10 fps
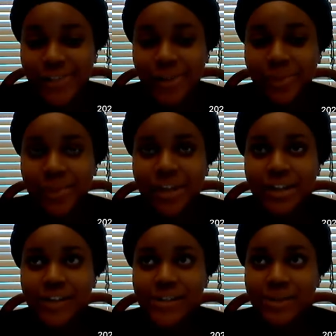very weak,
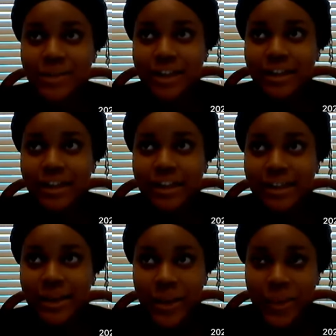so that like
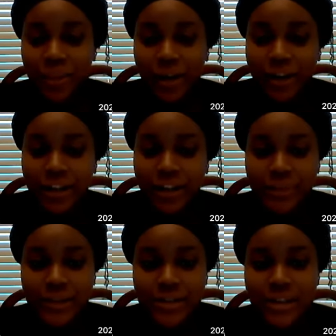walking up
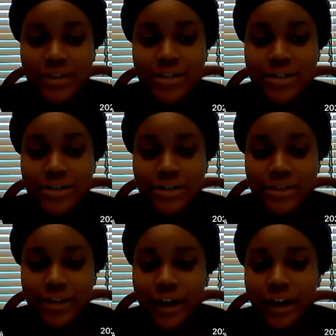the stairs
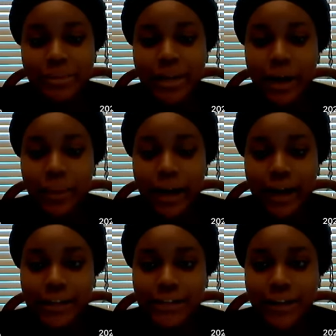tired me out. I
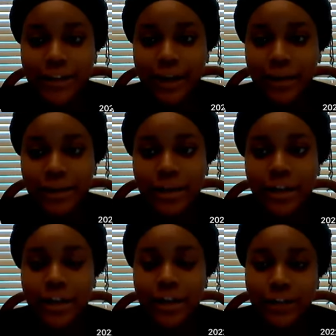had to lay down,
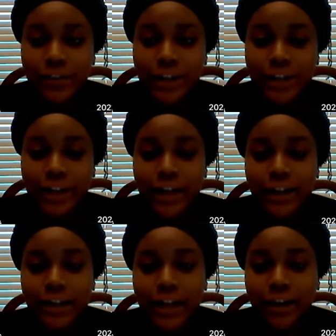and even
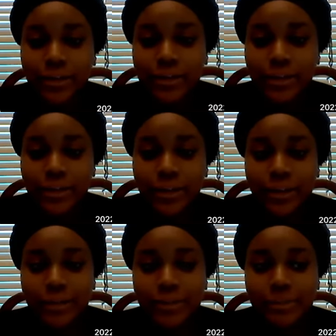laying down
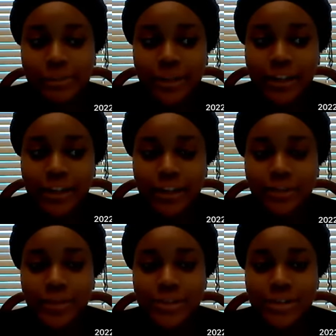hurt. It
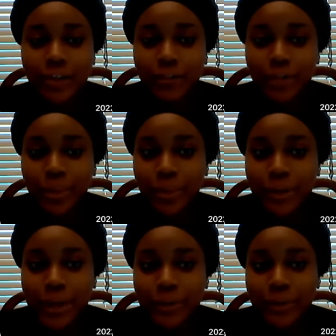wasn't comfortable,
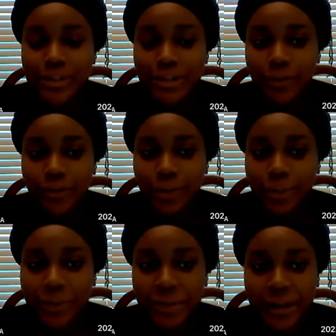and I wasn't
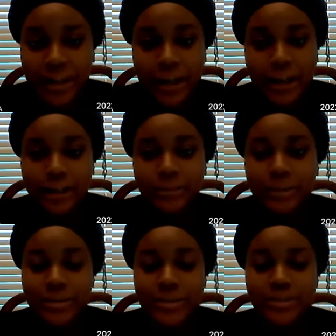comfortable in like any
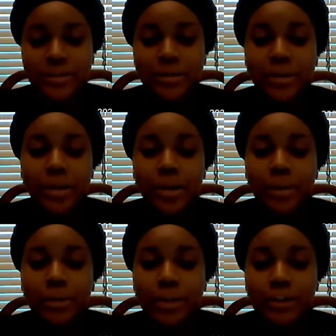position.
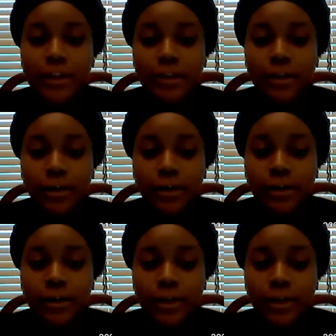But I thank God